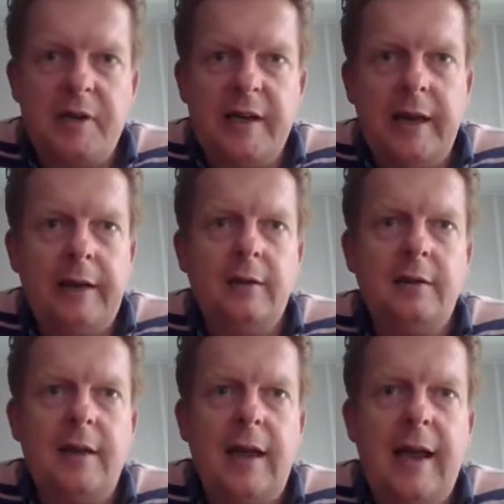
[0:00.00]
and then.
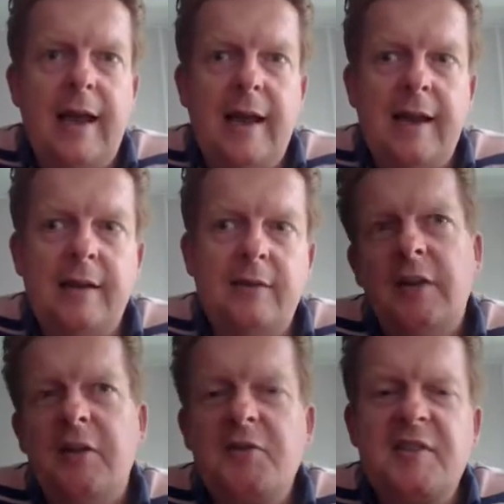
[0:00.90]
And
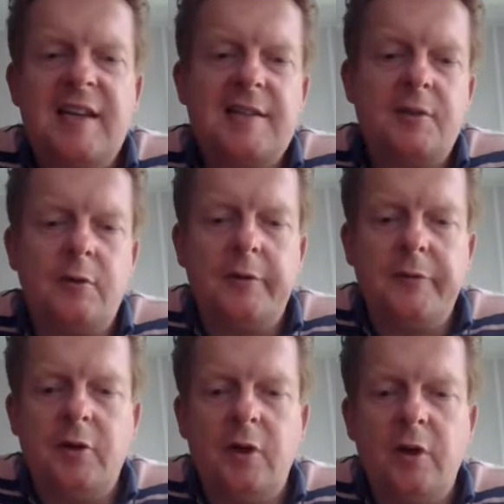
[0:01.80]
those tests are
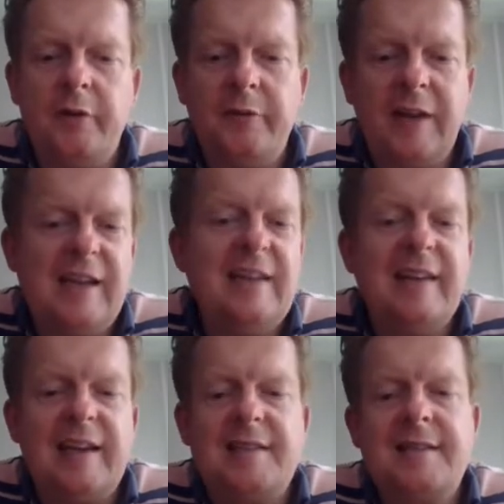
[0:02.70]
often called flaky
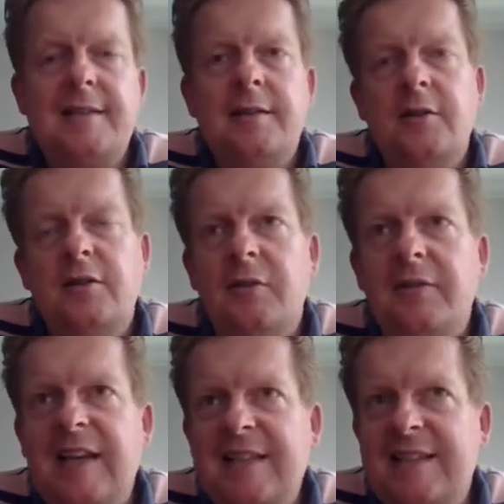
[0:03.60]
tests. So
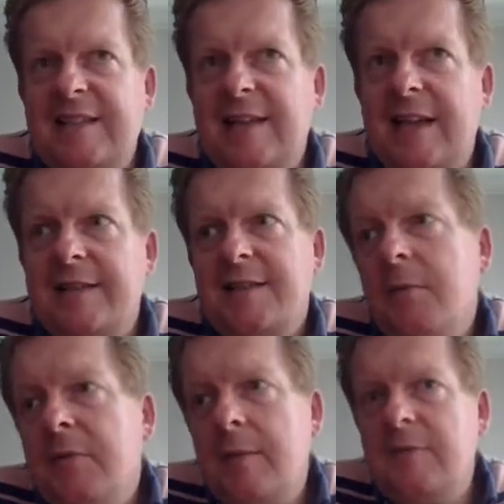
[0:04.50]
tests that
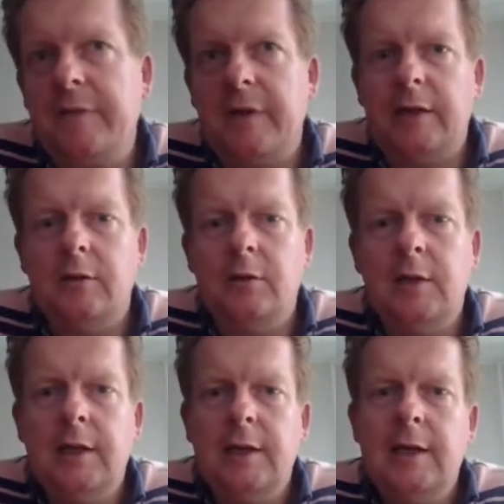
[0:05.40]
sometimes fail,
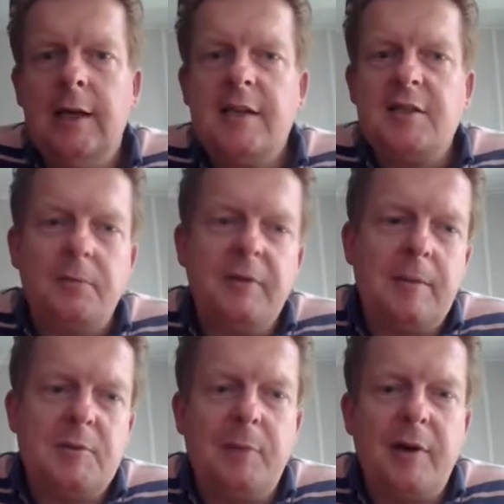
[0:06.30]

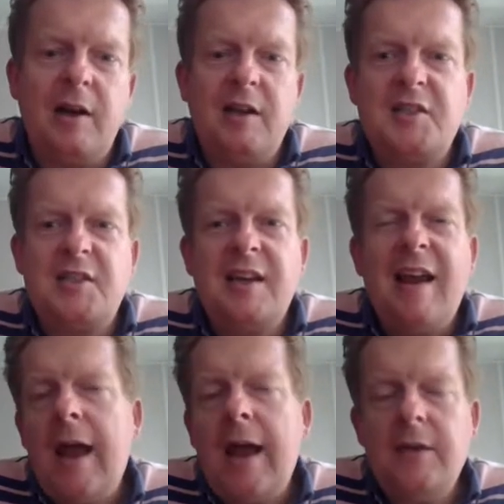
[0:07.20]
sometimes pass,
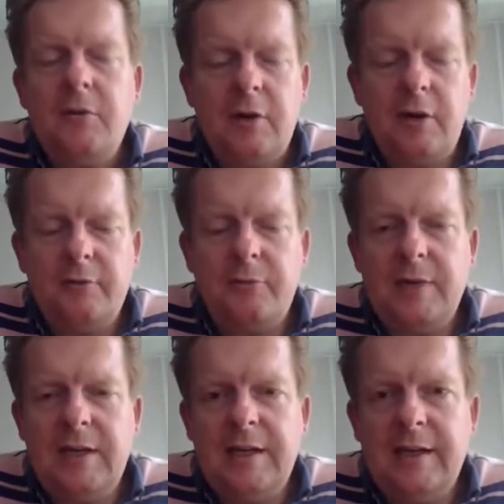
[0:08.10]
and you can't
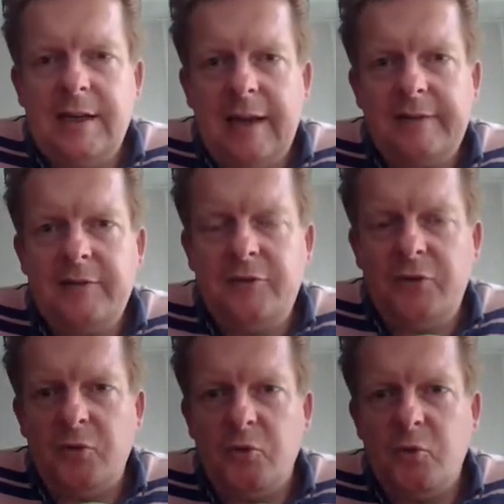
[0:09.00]
really get
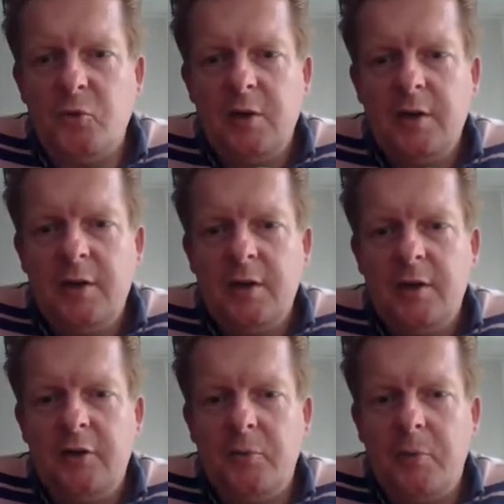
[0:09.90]
to
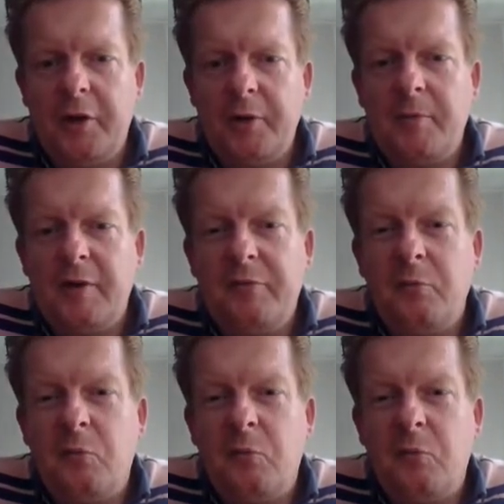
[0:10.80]
the bottom of